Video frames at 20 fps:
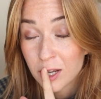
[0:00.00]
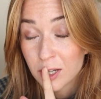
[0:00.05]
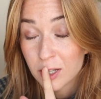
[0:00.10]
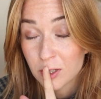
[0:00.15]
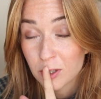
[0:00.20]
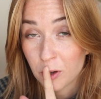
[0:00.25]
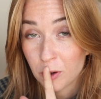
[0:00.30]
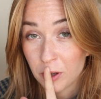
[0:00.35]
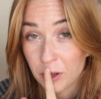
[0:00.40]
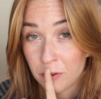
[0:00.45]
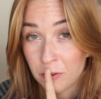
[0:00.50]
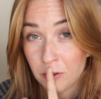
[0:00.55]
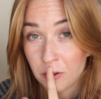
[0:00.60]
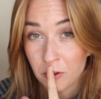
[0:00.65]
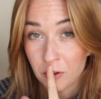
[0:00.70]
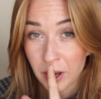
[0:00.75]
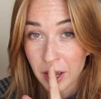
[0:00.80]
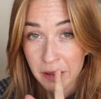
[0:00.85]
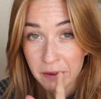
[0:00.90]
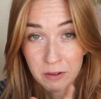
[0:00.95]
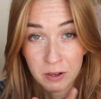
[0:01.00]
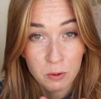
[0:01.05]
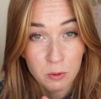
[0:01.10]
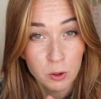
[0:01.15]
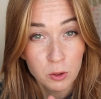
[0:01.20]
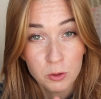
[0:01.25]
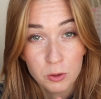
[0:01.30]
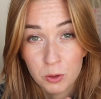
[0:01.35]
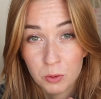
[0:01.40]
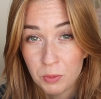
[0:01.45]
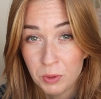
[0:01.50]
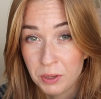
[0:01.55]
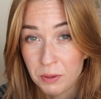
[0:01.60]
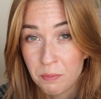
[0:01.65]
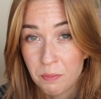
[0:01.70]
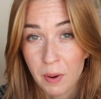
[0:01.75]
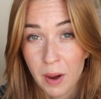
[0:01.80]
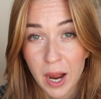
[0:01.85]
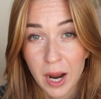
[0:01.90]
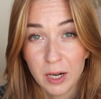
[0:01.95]
So if you ever want to be
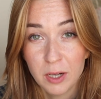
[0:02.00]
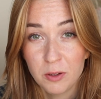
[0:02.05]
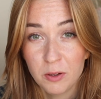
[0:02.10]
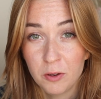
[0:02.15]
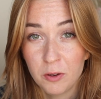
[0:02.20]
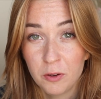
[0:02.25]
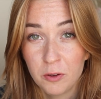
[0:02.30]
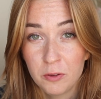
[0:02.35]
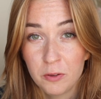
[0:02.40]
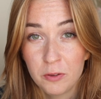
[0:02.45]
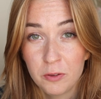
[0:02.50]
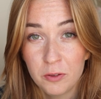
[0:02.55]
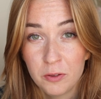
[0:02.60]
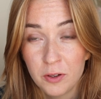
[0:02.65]
part of